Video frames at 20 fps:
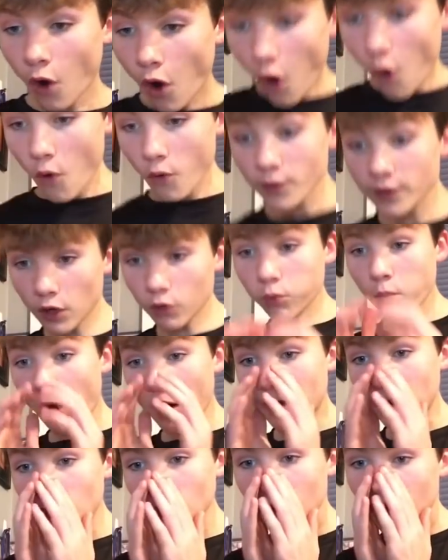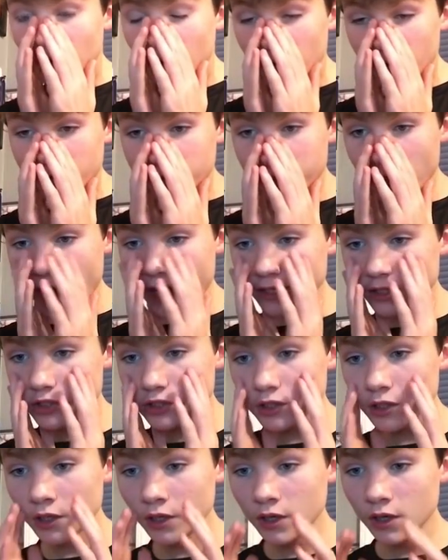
Oh, we got a walkout! Yes!